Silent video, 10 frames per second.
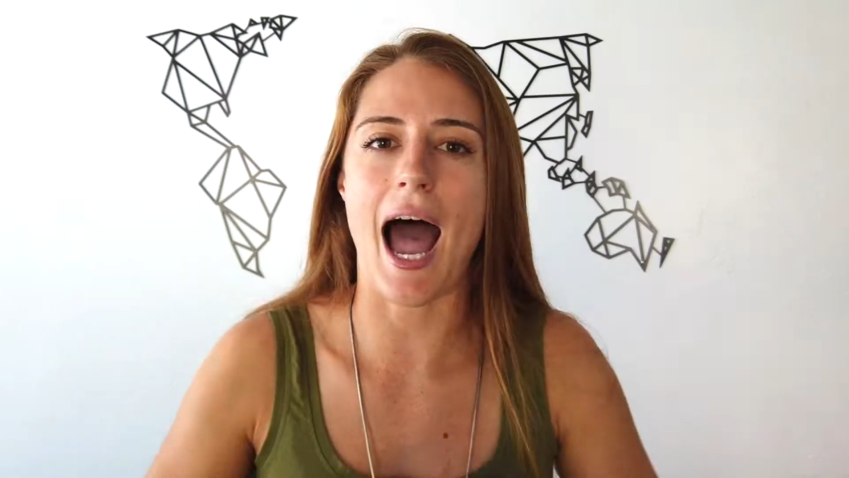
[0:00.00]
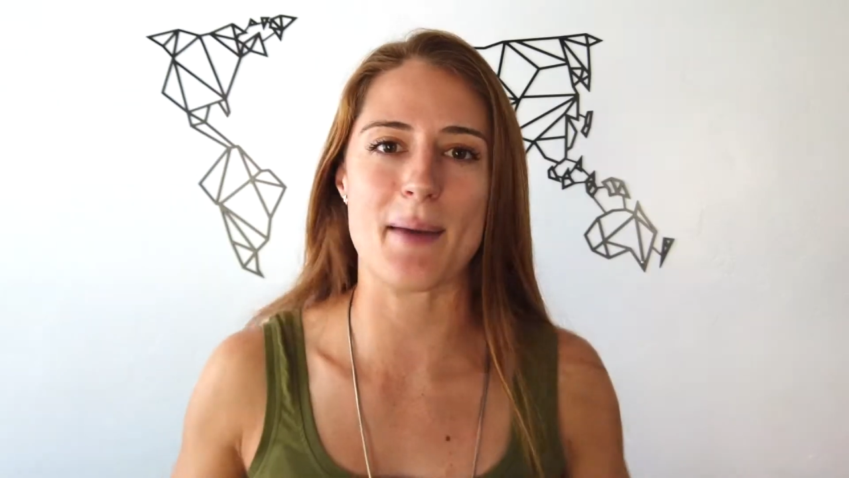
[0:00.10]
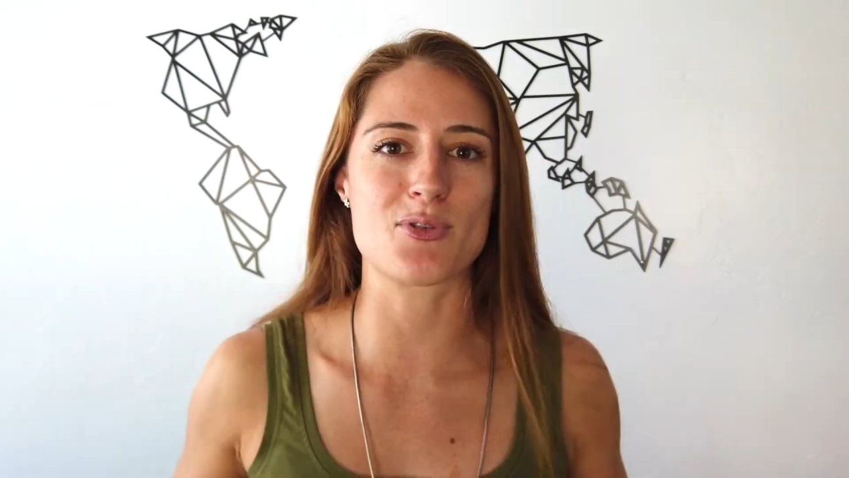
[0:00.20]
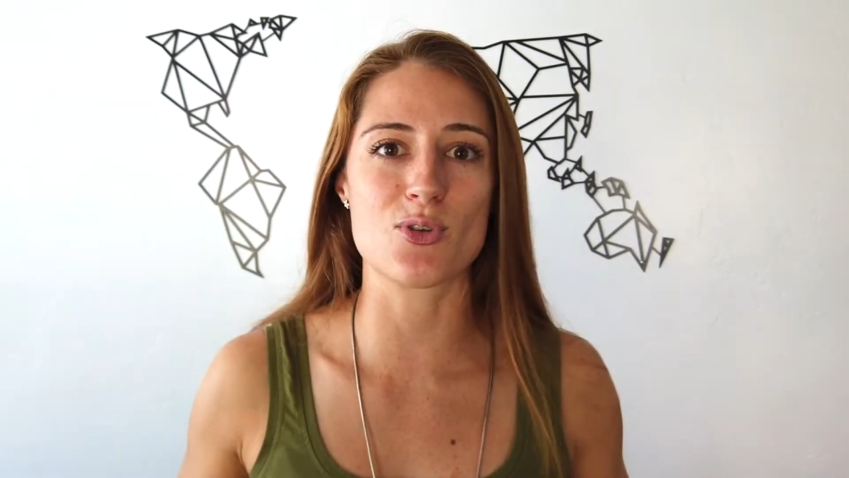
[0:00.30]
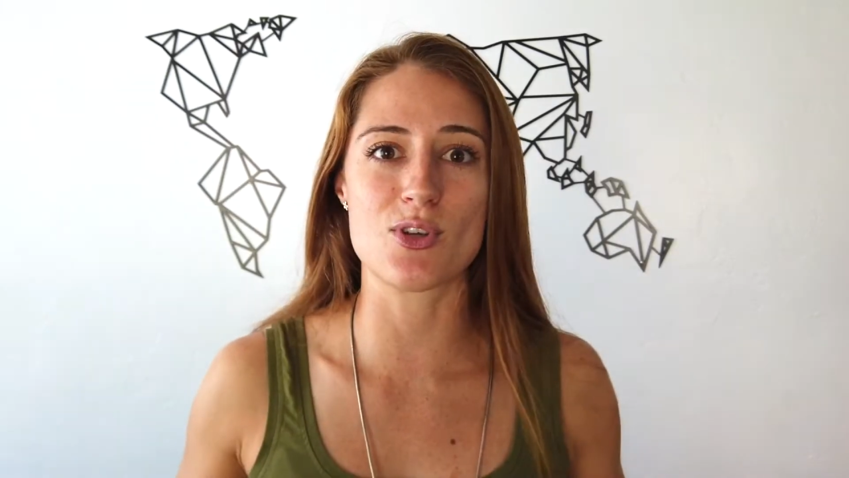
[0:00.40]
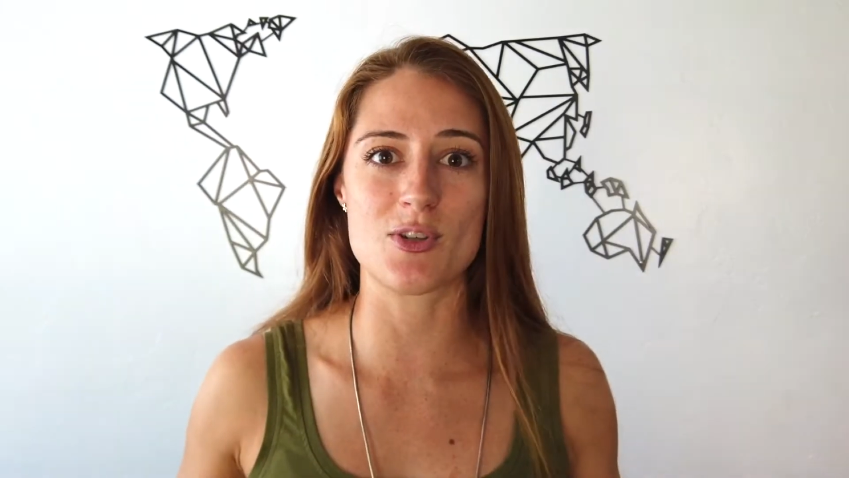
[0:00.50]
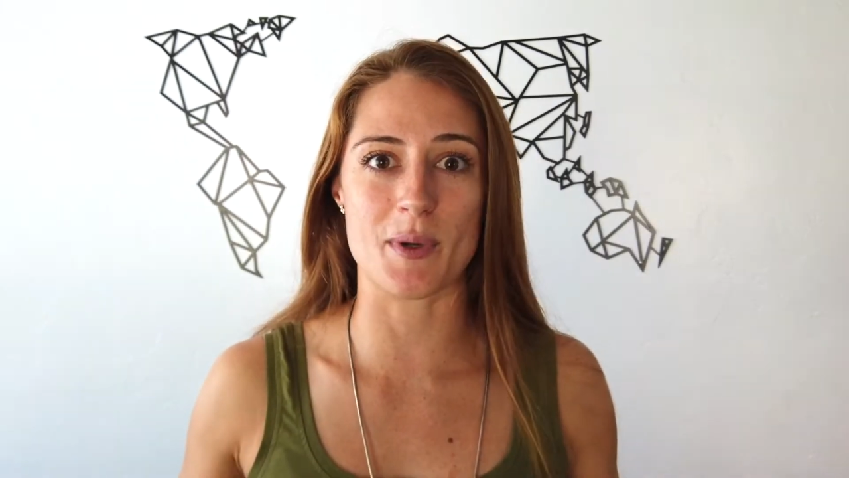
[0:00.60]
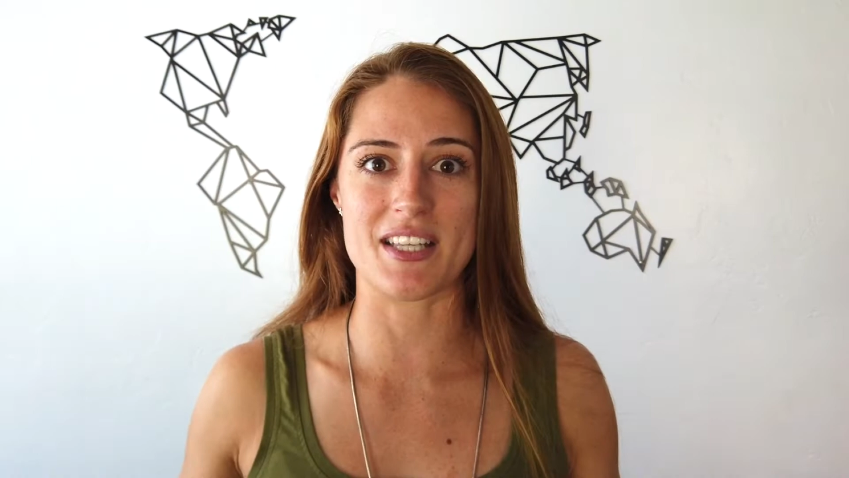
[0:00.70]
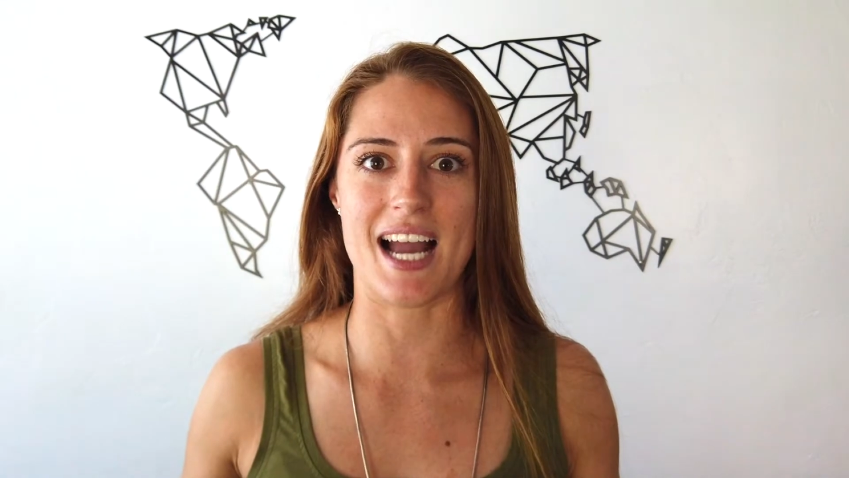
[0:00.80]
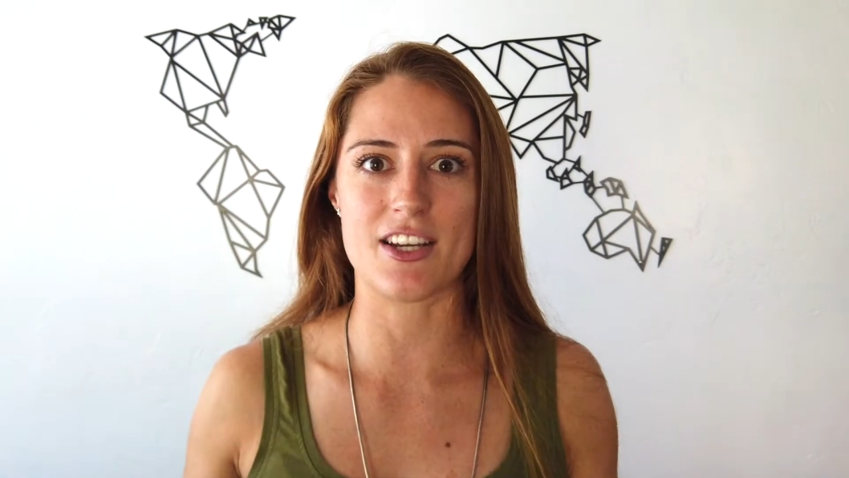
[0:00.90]
absolutely
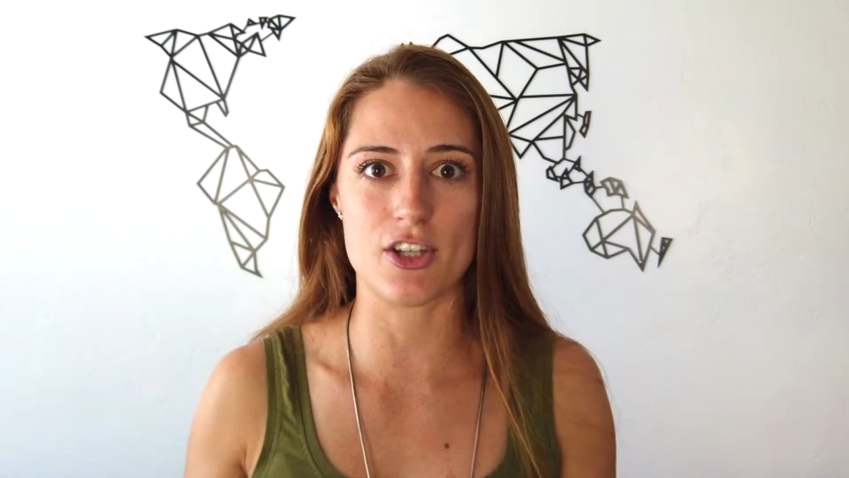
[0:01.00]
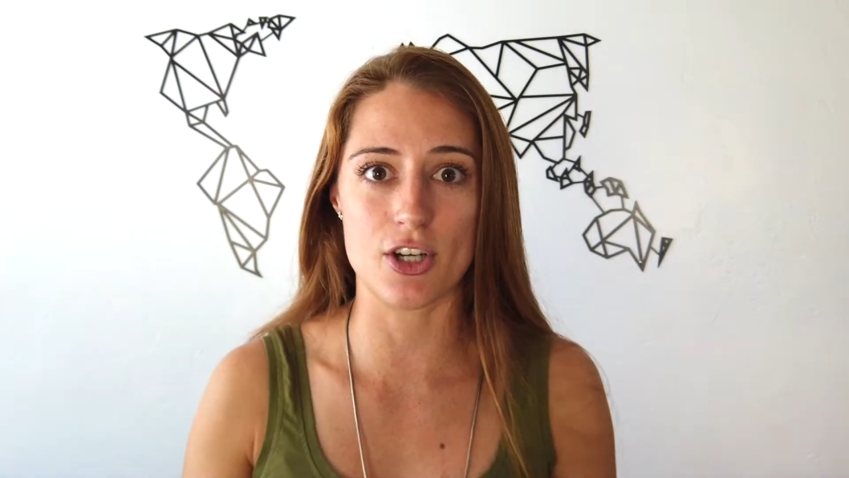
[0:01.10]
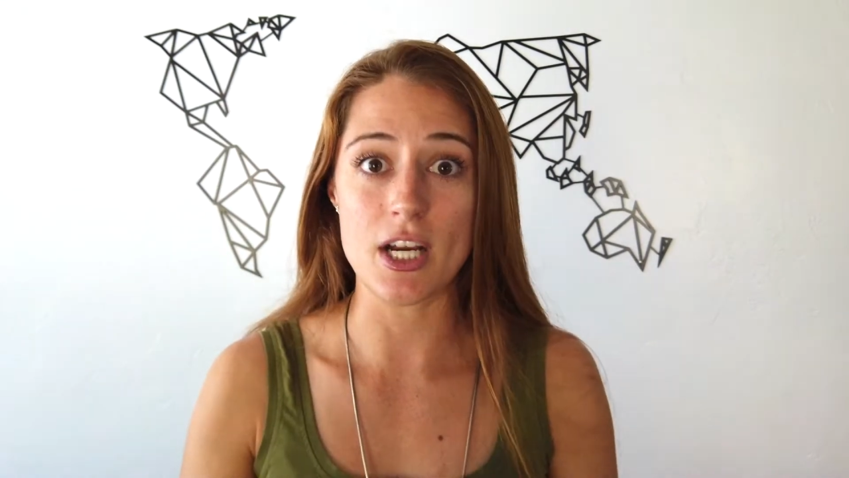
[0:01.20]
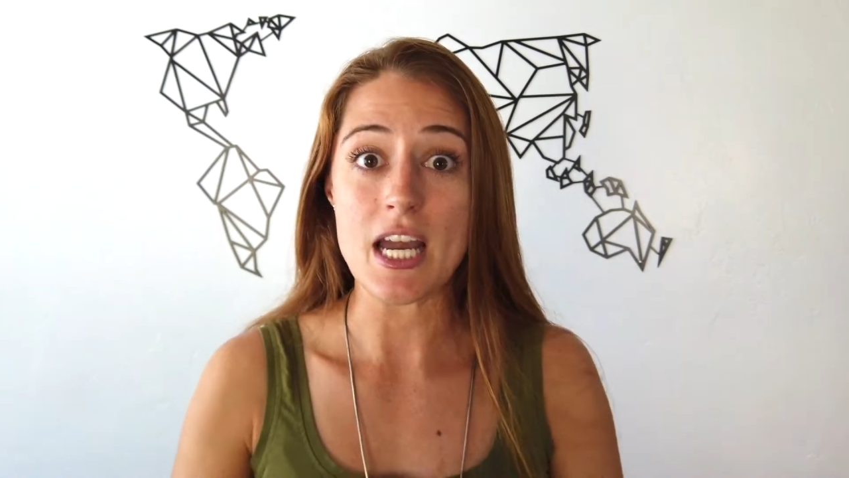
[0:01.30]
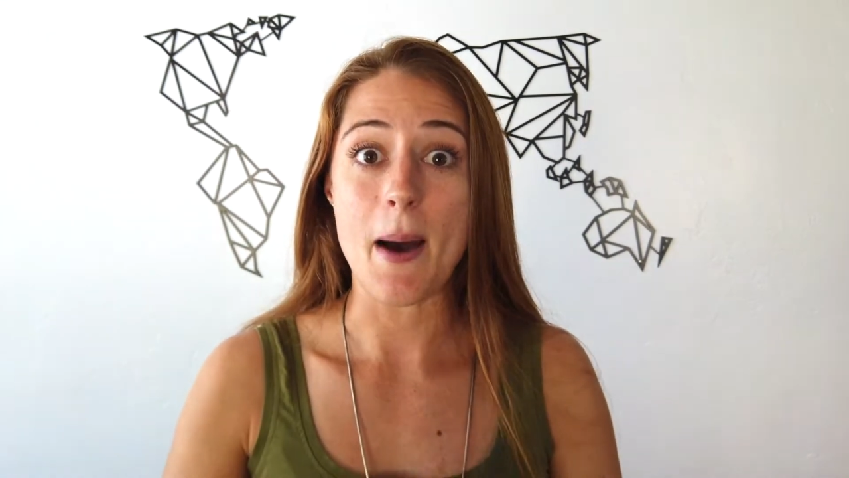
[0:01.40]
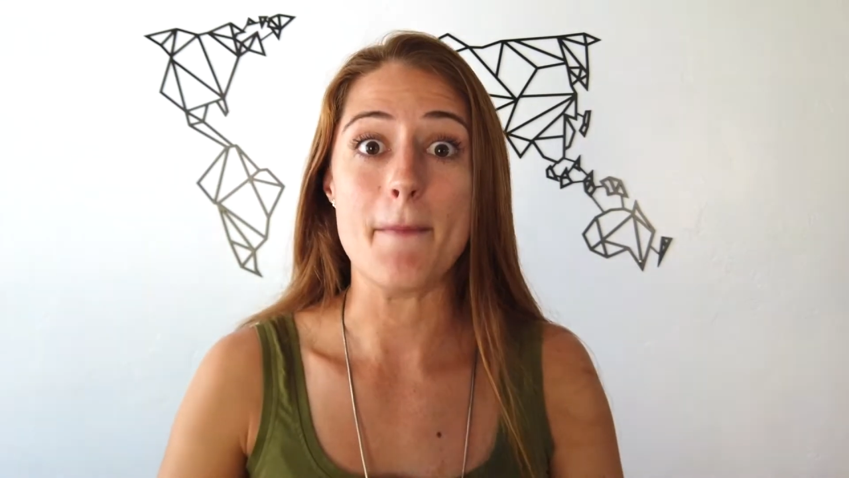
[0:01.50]
spectacular.